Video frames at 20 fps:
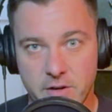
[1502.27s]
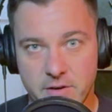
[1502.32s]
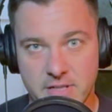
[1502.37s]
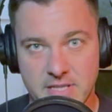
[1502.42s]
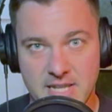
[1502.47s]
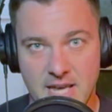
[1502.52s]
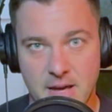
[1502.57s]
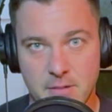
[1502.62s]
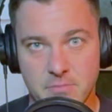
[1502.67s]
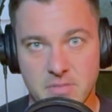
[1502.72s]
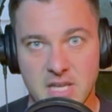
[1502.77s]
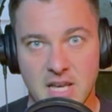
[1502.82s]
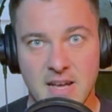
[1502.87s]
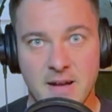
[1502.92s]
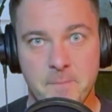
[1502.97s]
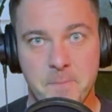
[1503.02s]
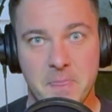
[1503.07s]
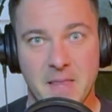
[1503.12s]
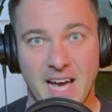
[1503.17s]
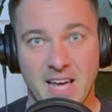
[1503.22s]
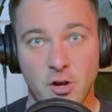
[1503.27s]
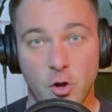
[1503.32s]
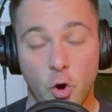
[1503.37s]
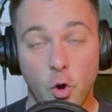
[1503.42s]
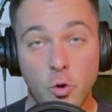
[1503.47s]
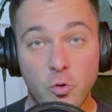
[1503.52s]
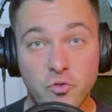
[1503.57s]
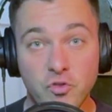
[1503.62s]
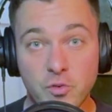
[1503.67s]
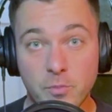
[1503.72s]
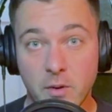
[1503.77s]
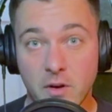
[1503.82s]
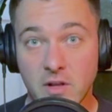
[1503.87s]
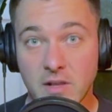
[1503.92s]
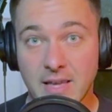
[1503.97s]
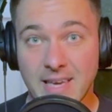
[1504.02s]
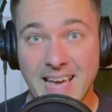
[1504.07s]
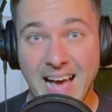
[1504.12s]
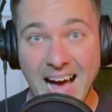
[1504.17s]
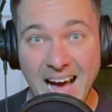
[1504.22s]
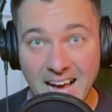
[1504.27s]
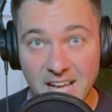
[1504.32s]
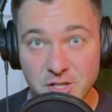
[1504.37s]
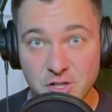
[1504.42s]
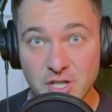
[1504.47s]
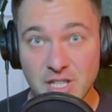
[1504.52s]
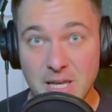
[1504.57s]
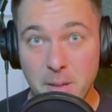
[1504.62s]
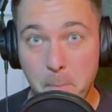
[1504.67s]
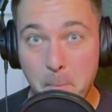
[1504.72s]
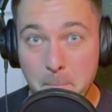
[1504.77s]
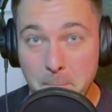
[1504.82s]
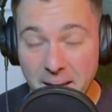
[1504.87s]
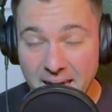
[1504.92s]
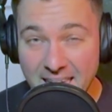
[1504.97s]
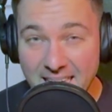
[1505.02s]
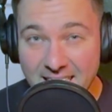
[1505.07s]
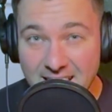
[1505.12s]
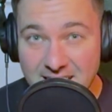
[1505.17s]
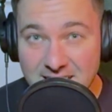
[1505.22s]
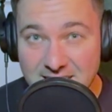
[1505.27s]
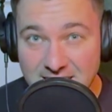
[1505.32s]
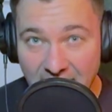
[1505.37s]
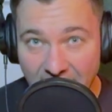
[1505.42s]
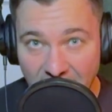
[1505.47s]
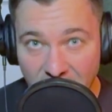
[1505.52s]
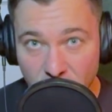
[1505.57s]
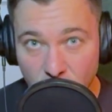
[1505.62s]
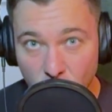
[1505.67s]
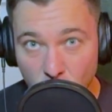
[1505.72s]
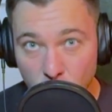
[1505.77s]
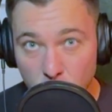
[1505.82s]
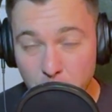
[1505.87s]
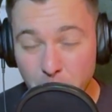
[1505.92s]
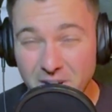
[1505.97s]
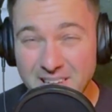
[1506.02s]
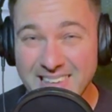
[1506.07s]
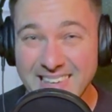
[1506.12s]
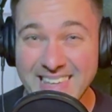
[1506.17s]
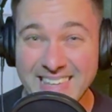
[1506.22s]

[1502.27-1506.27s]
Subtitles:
attempts, and ultimately actually being tackled, but